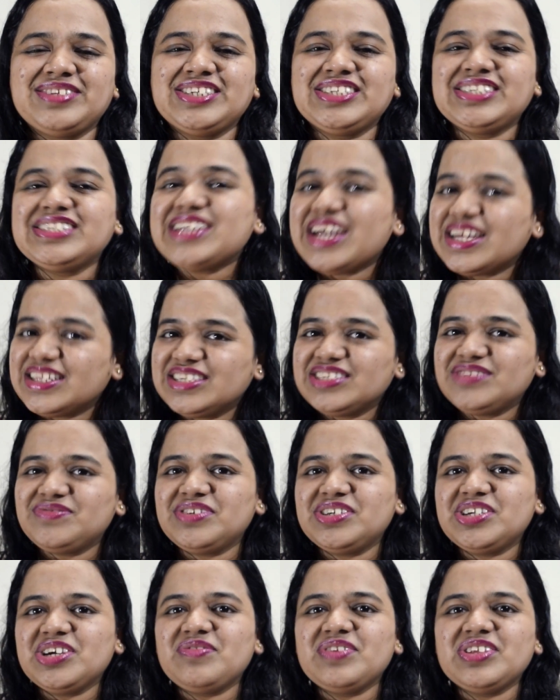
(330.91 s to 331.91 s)
Share this
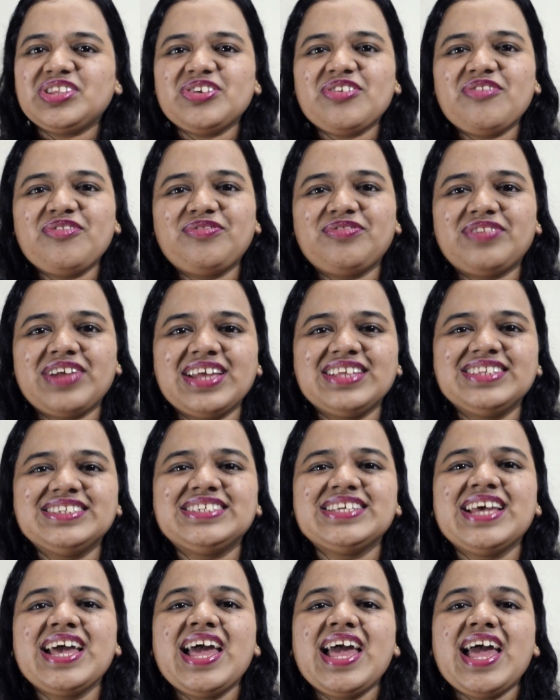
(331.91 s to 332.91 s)
video with your
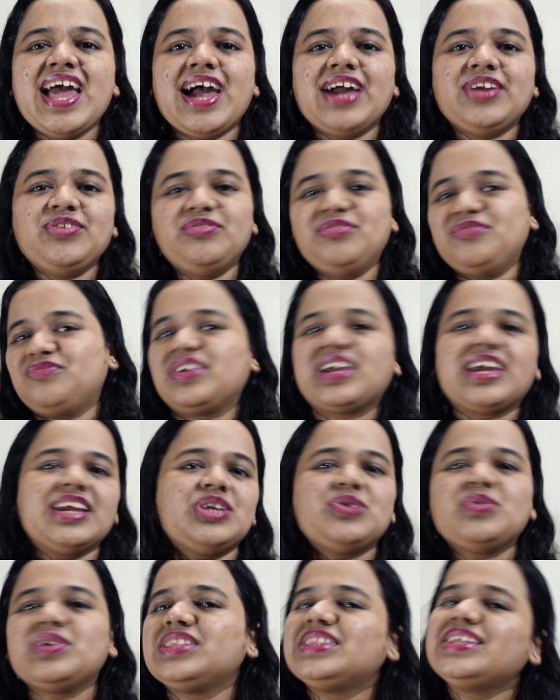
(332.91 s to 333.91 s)
friends and don't forget
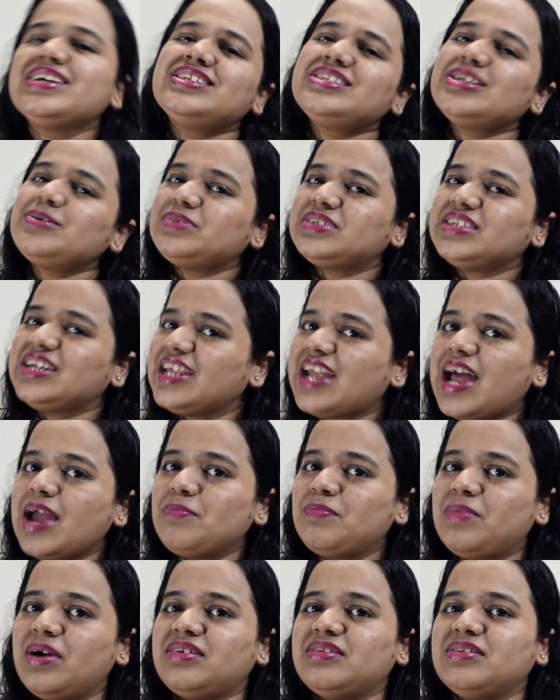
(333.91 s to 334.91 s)
to hit the
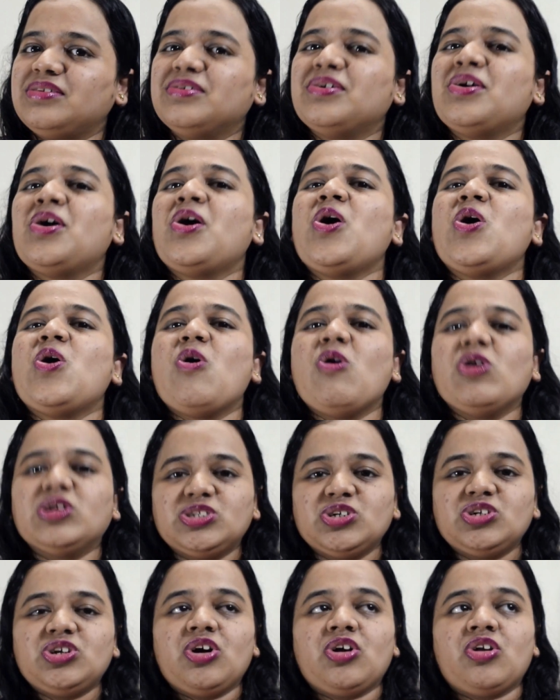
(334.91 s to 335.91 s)
subscribe button.
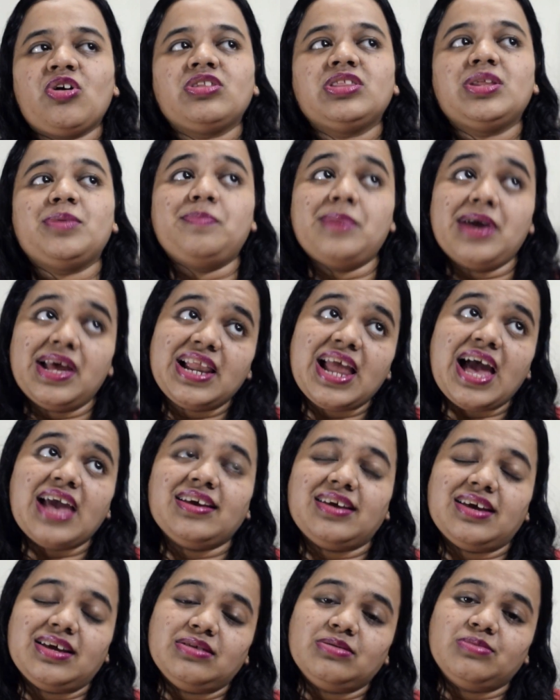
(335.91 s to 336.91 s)
Also turn on the bell
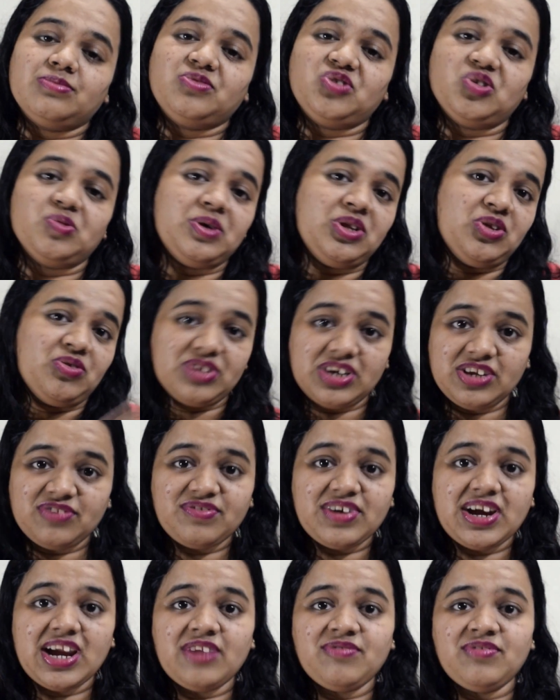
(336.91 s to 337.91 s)
icon to be
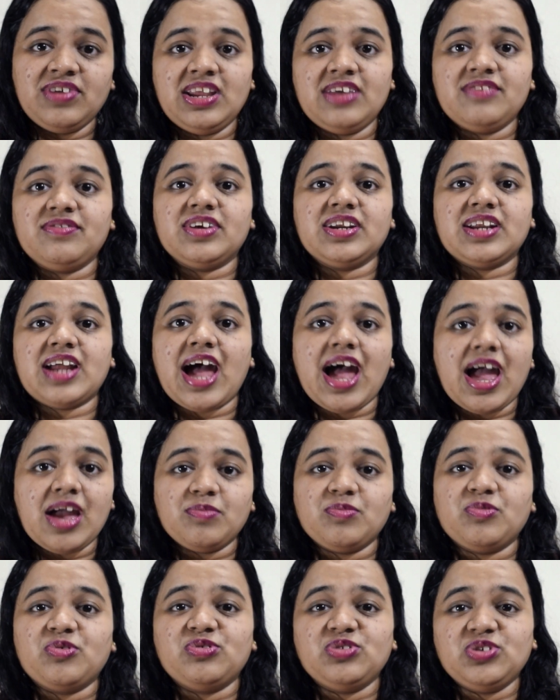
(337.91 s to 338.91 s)
notified whenever I
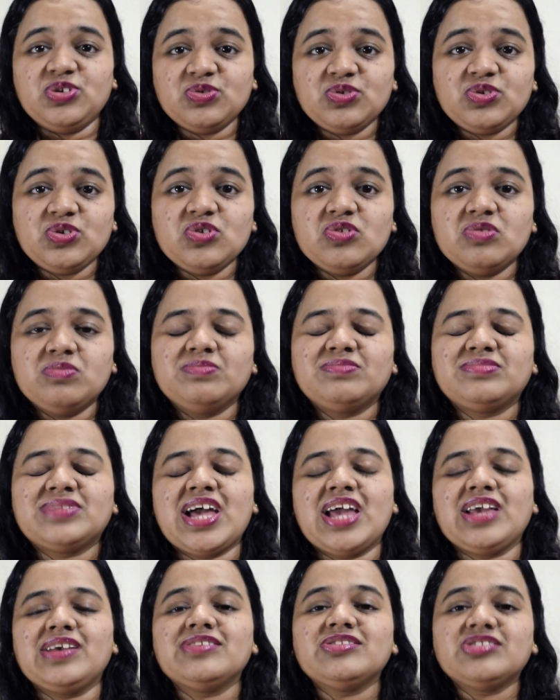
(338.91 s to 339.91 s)
am on YouTube.
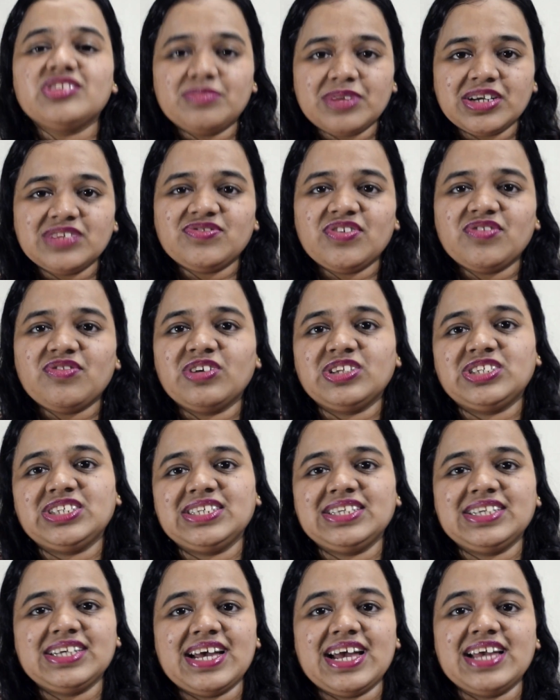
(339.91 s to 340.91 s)
Thank you so much for
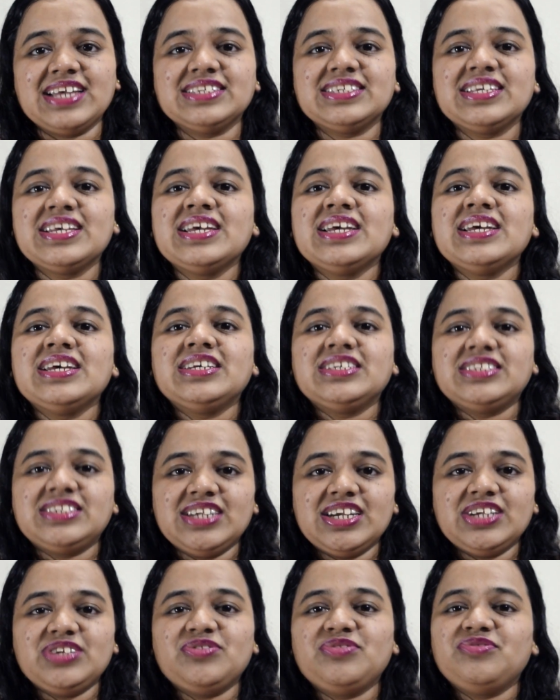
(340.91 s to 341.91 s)
watching guys.
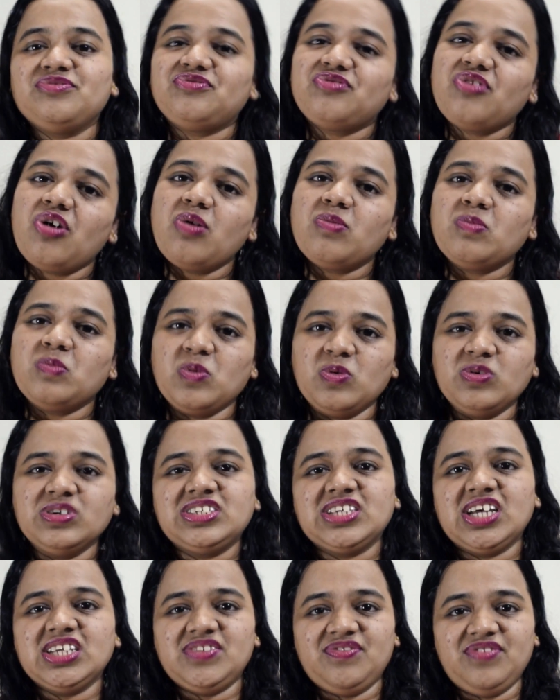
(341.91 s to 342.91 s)
Stay tuned for more
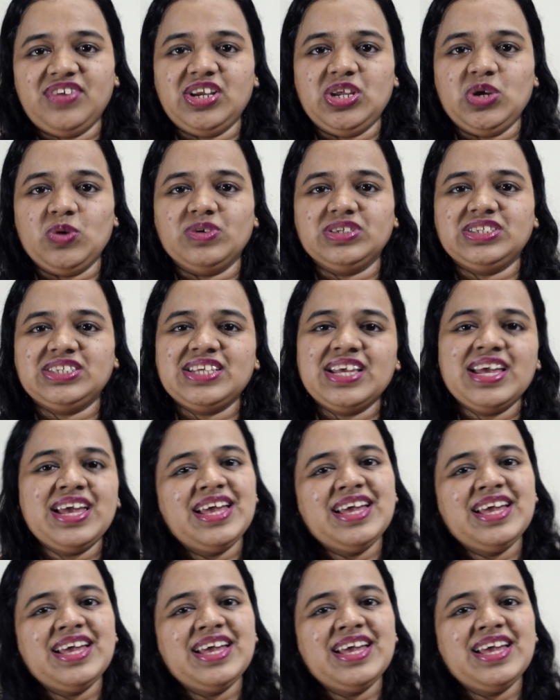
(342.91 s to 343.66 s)
such videos.